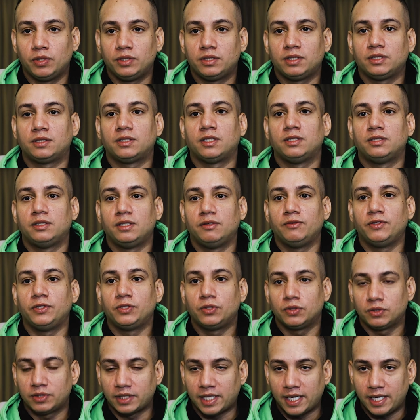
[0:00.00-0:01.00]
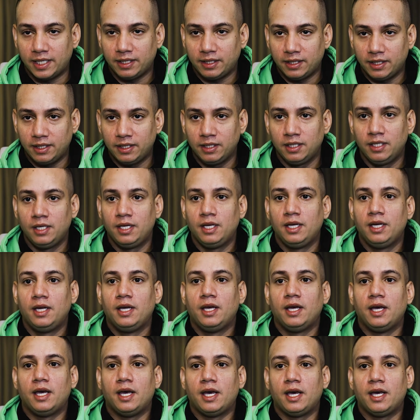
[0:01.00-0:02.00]
voices and civil society.
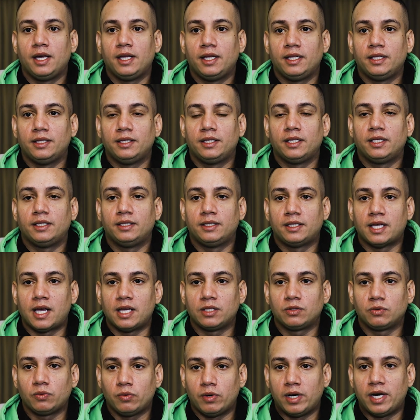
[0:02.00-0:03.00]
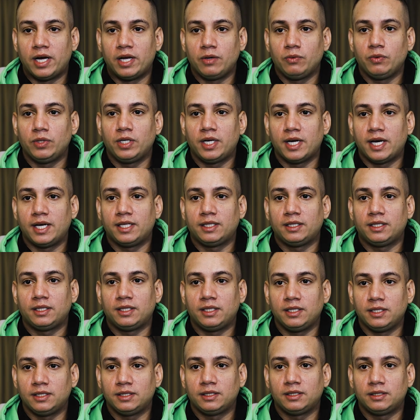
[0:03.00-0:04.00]
And that's why we
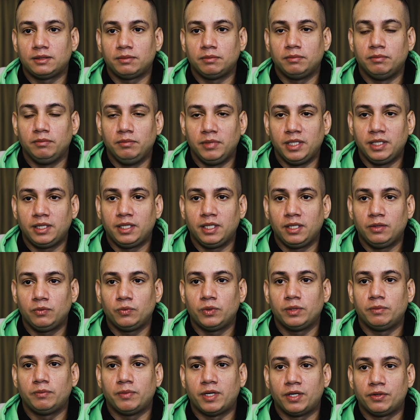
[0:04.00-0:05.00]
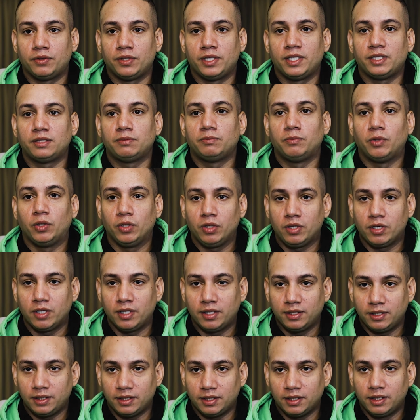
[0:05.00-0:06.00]
got this meeting with Baroness
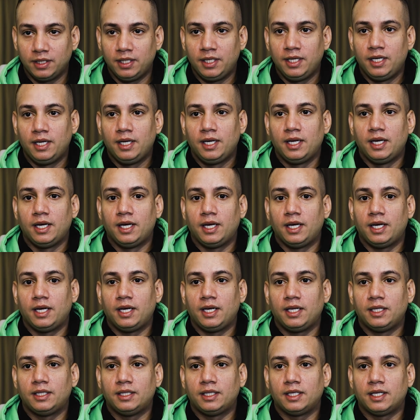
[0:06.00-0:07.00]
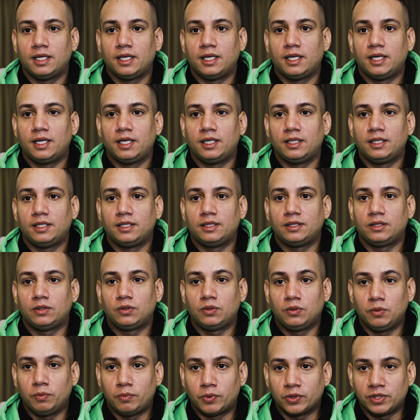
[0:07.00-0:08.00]
Boycott and
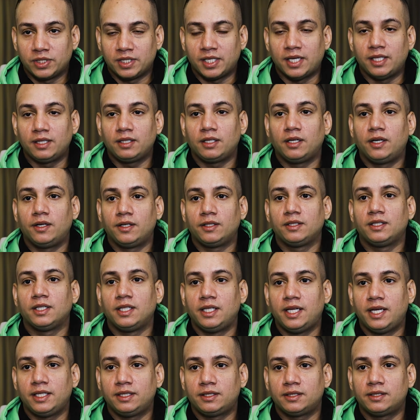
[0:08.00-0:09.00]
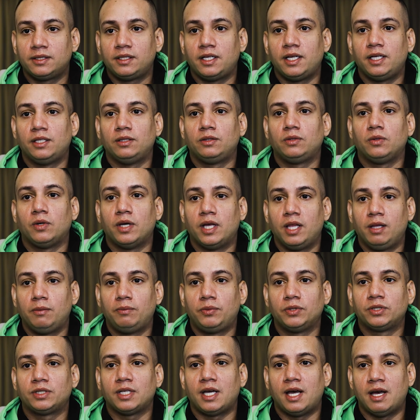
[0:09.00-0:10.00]
to present her the letter and to
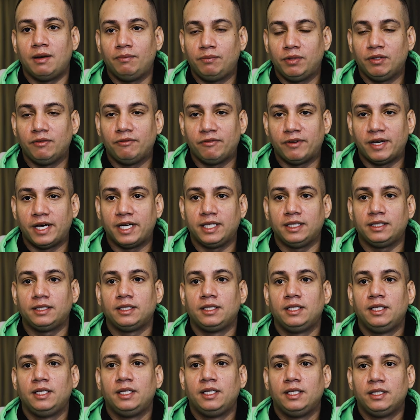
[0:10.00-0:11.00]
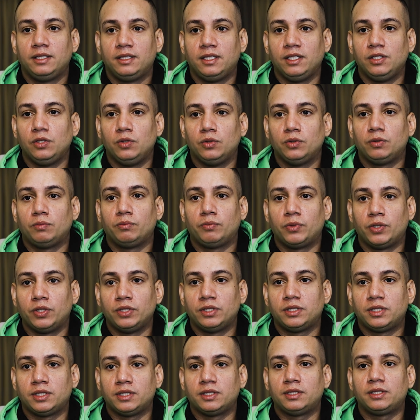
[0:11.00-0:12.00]
help us amplify the youth
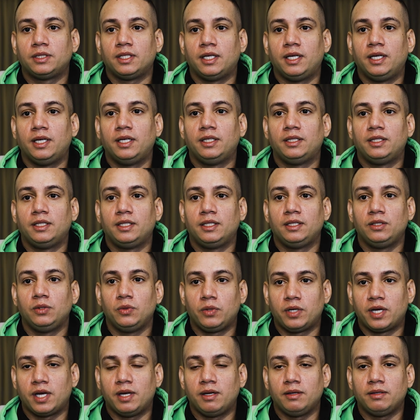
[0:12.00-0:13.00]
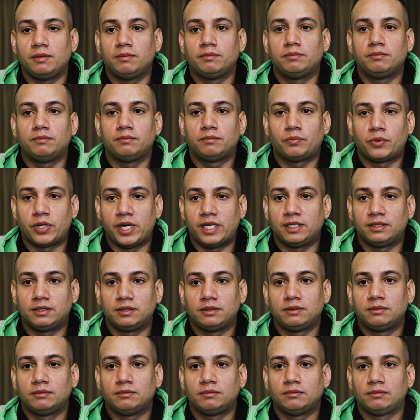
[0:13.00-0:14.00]
voices and the UK
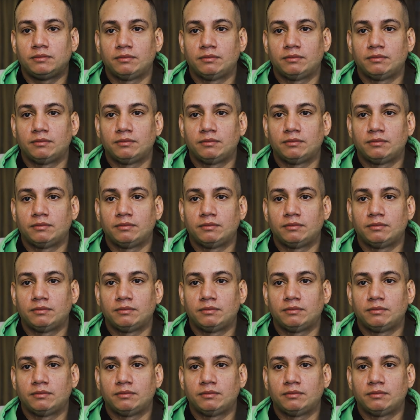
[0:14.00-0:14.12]
press.